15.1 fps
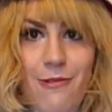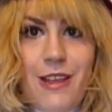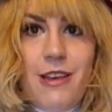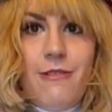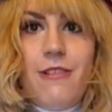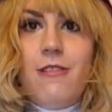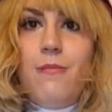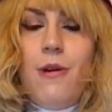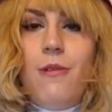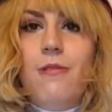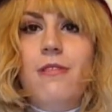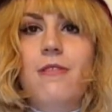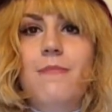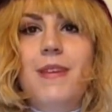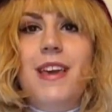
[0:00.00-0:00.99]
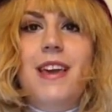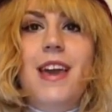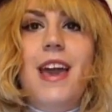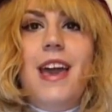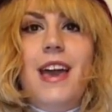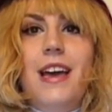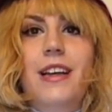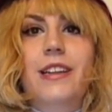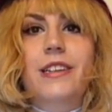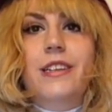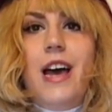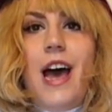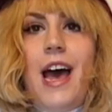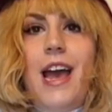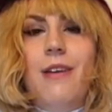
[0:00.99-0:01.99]
were where they were supposed to be, and
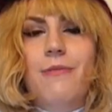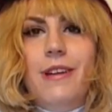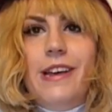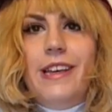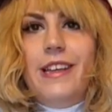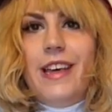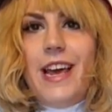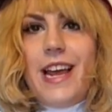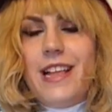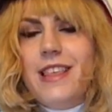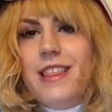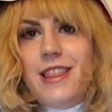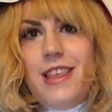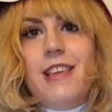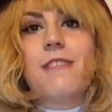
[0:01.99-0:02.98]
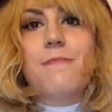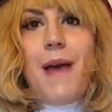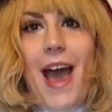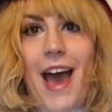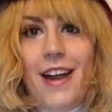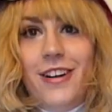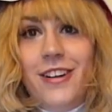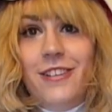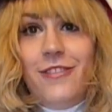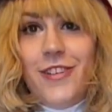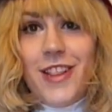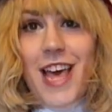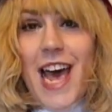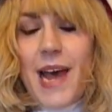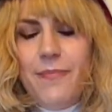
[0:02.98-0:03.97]
I really liked this pattern for
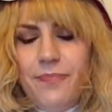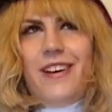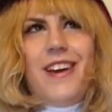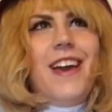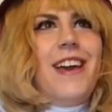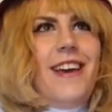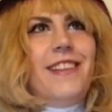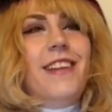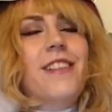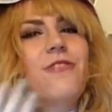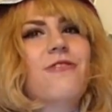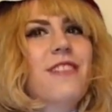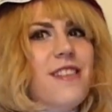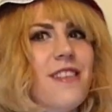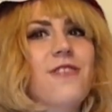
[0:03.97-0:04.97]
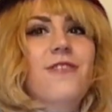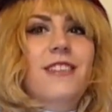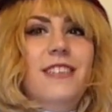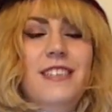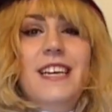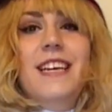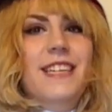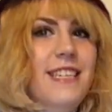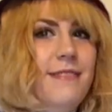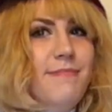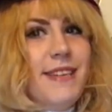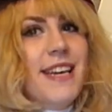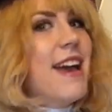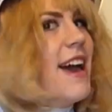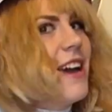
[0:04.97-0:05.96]
that. Okay, yeah, let's transition into
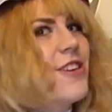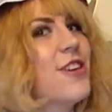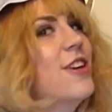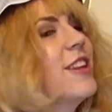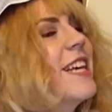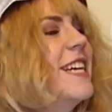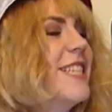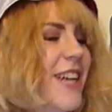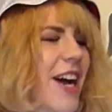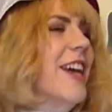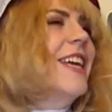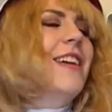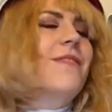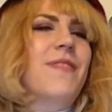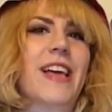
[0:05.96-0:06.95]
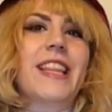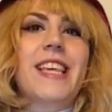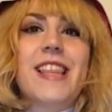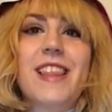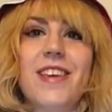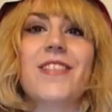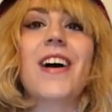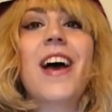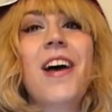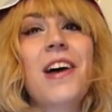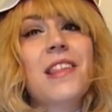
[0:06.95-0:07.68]
me actually talking about this suit.